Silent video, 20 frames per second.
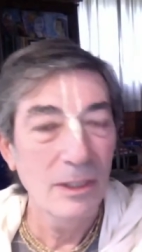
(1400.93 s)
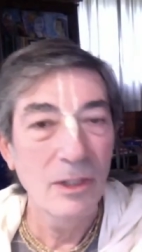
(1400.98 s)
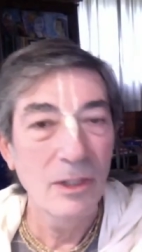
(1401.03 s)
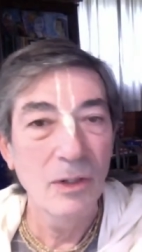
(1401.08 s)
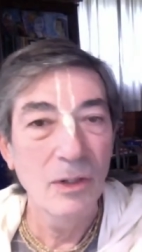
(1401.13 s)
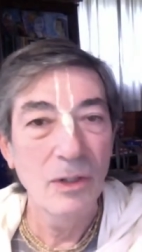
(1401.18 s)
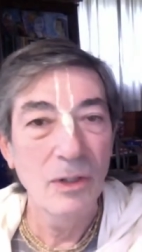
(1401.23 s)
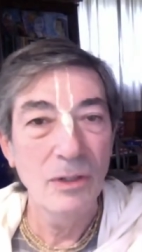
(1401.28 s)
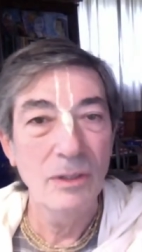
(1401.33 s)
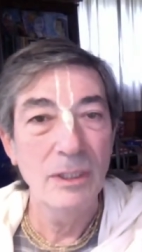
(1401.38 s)

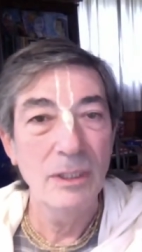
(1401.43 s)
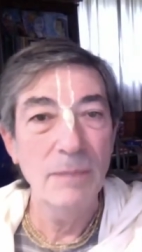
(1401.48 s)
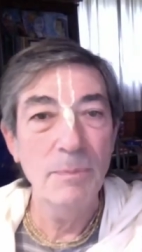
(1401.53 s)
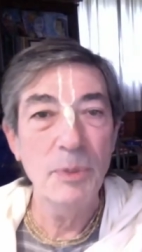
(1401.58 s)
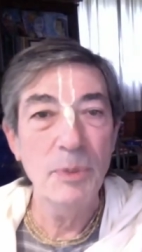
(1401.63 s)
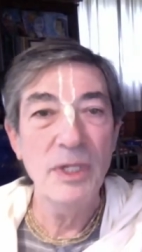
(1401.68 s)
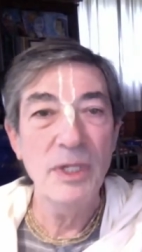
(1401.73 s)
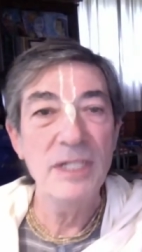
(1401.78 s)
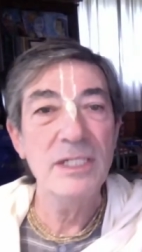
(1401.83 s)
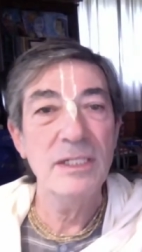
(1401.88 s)
Uh,
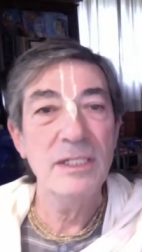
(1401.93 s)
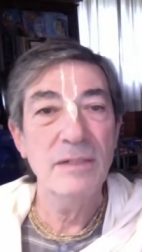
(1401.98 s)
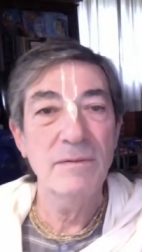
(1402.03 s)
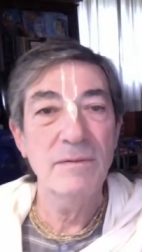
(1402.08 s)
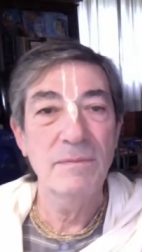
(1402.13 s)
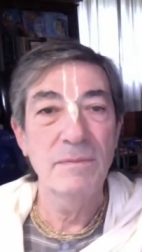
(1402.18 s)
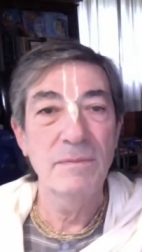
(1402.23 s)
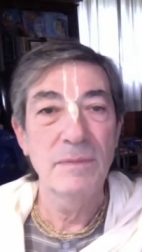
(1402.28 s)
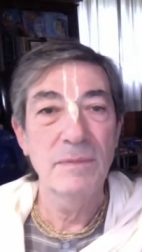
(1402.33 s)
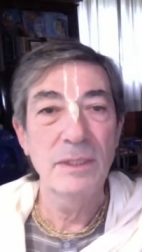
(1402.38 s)

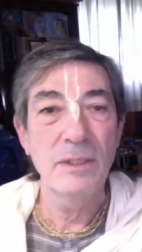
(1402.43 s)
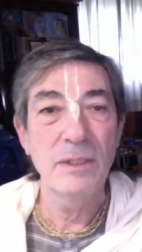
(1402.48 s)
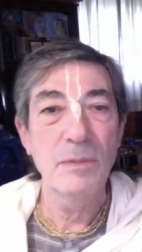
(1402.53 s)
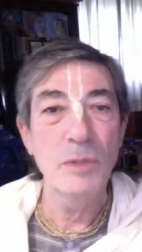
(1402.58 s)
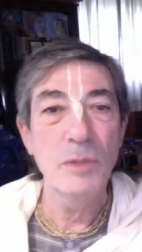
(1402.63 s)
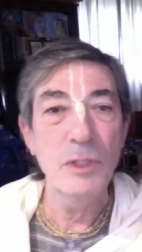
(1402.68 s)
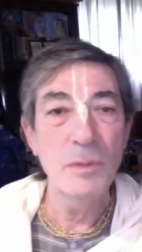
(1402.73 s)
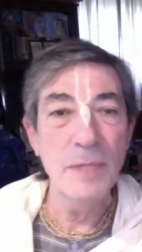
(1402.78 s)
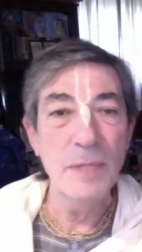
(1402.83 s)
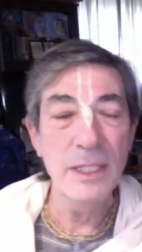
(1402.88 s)
impressive, you know,
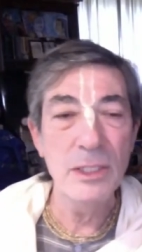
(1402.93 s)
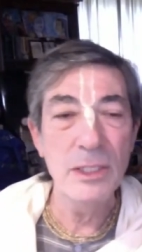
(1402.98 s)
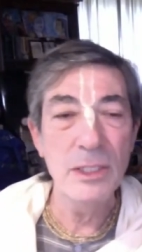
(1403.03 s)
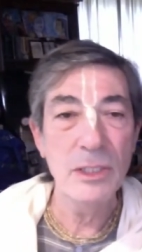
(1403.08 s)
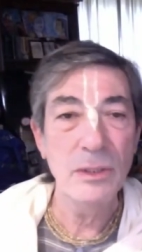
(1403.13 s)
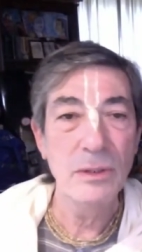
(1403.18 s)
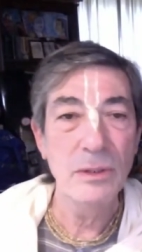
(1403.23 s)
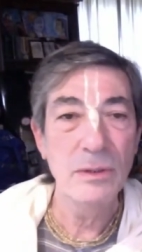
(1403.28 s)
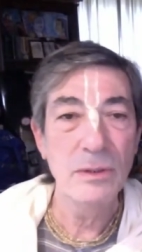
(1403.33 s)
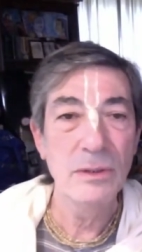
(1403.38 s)

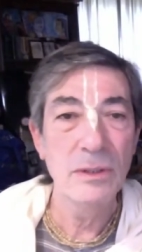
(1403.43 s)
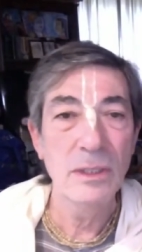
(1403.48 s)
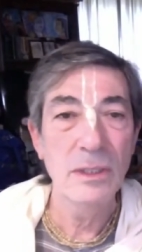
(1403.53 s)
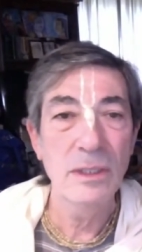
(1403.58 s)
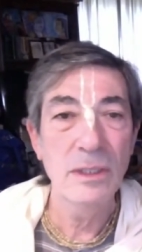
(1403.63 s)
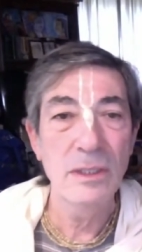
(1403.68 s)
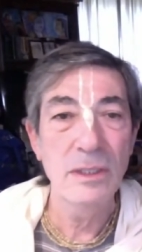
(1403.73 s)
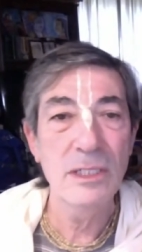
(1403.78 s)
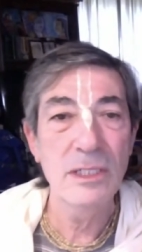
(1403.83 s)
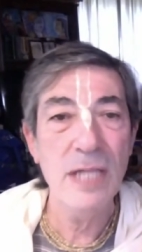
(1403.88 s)
monumental uh,
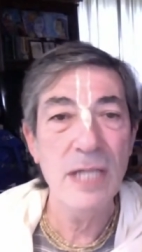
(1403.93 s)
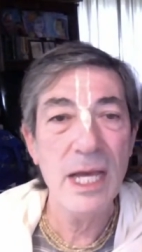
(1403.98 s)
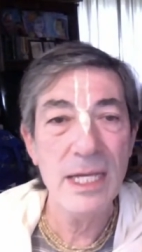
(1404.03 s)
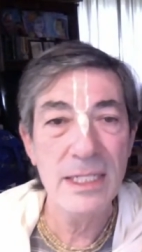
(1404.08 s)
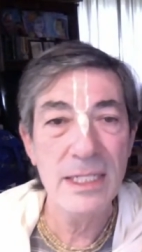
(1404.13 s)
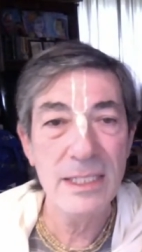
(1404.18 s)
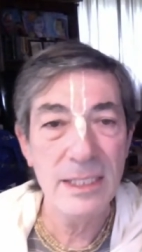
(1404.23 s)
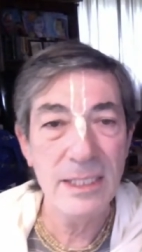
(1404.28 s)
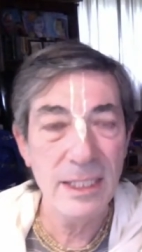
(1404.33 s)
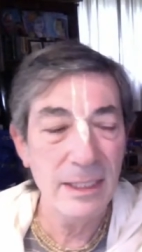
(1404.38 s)

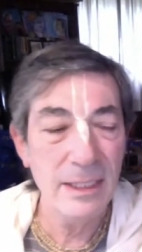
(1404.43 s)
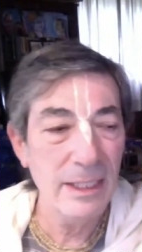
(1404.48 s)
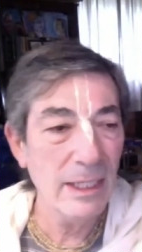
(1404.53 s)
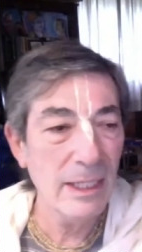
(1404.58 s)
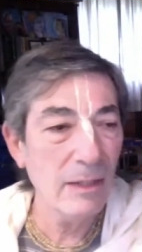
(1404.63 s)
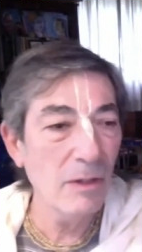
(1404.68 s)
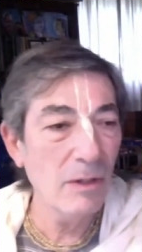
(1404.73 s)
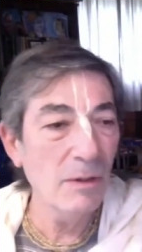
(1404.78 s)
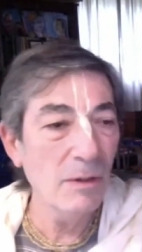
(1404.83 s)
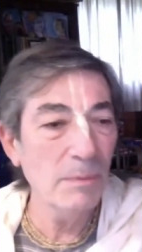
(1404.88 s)
tasks that they
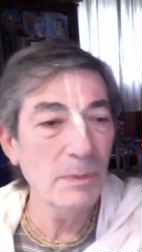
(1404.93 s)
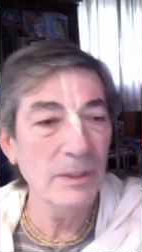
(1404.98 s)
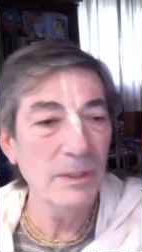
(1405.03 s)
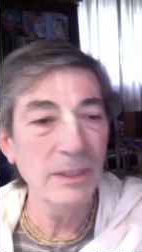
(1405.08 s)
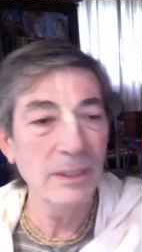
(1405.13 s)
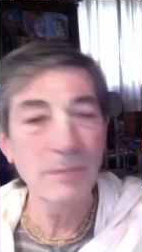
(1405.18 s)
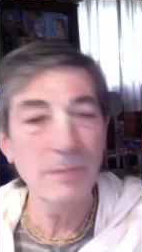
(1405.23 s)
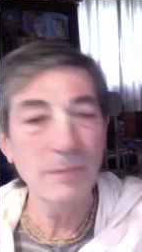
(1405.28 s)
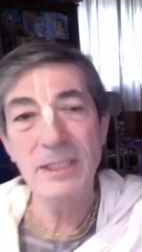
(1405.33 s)
accomplished.